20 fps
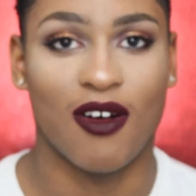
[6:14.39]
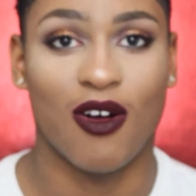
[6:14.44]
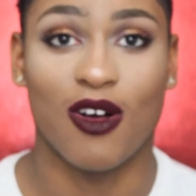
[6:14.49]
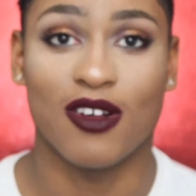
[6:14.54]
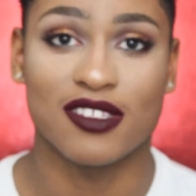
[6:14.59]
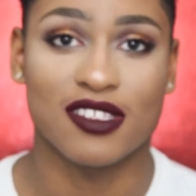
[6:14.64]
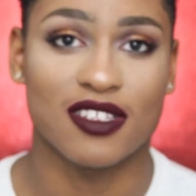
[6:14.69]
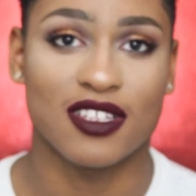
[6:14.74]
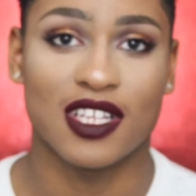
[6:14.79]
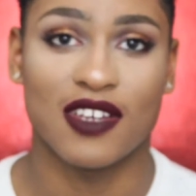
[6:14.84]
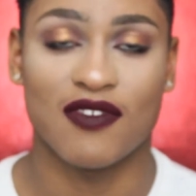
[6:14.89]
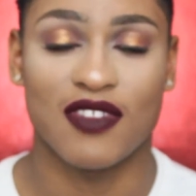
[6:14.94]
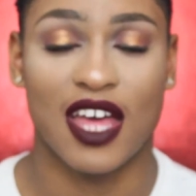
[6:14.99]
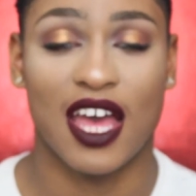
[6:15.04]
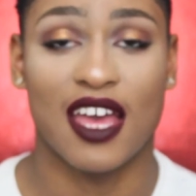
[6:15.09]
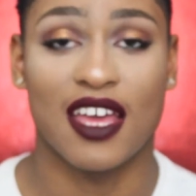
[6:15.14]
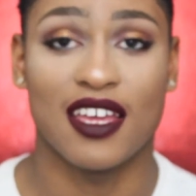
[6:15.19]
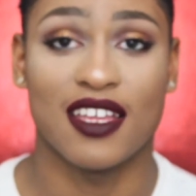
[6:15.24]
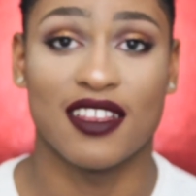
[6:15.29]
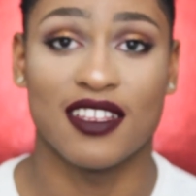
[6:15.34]
I'll also leave
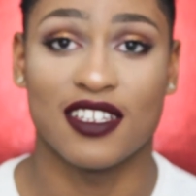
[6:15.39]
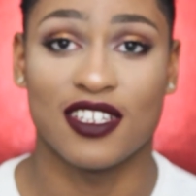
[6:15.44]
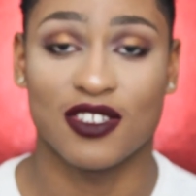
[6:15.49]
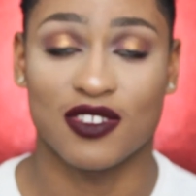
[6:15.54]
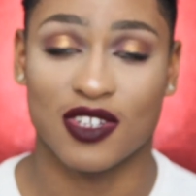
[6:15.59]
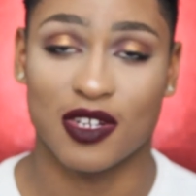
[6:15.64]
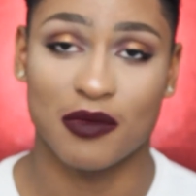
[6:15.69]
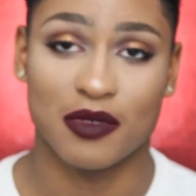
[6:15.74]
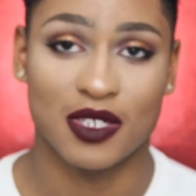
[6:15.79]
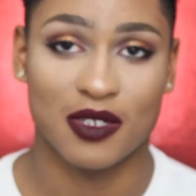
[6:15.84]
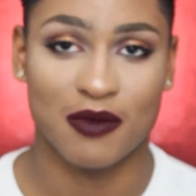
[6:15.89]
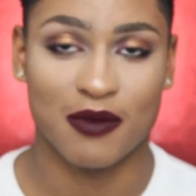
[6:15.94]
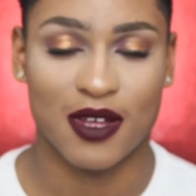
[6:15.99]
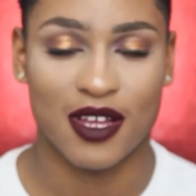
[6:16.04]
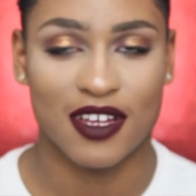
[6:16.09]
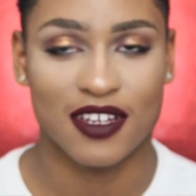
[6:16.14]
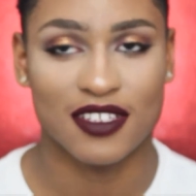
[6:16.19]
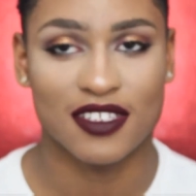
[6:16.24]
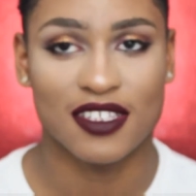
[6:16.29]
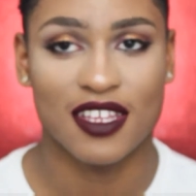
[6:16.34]
that in the description
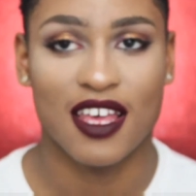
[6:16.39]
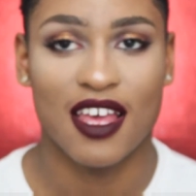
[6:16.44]
box.